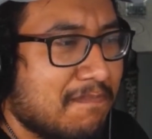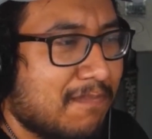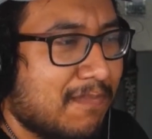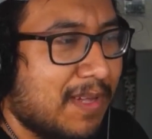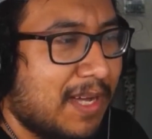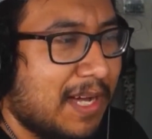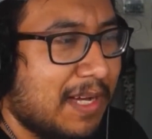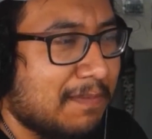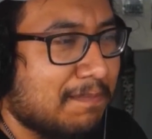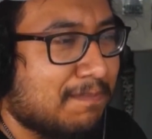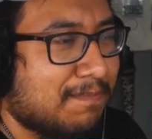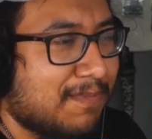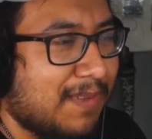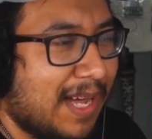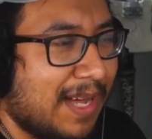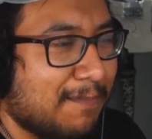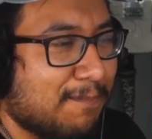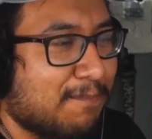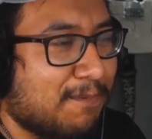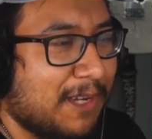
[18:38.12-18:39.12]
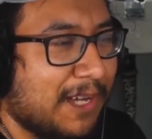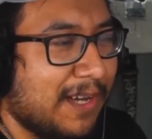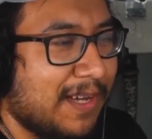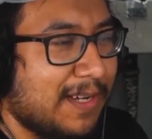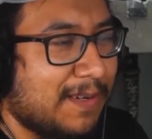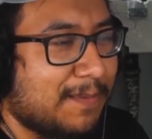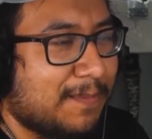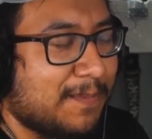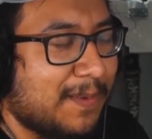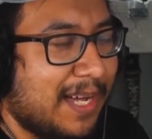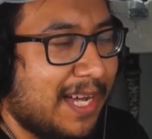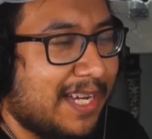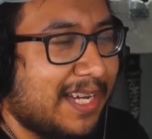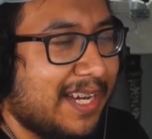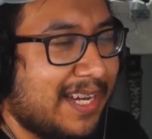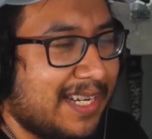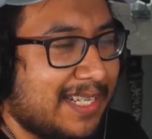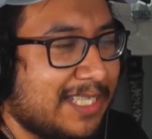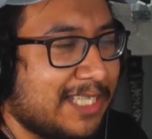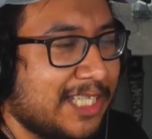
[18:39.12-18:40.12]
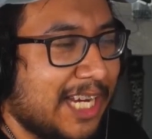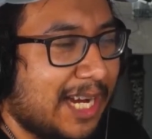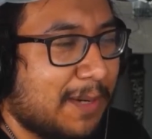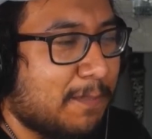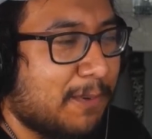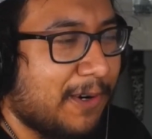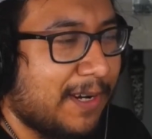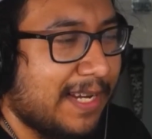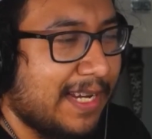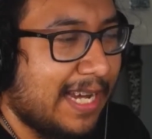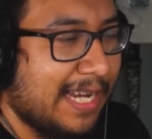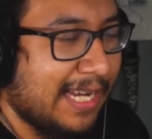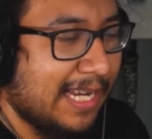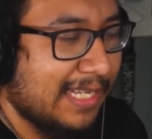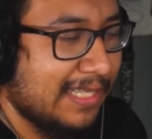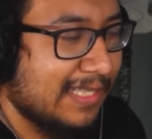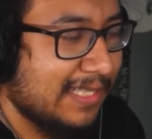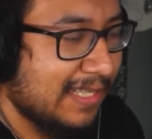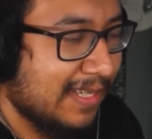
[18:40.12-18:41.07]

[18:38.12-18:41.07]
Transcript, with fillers: a a Just good a good checkpoint, I guess.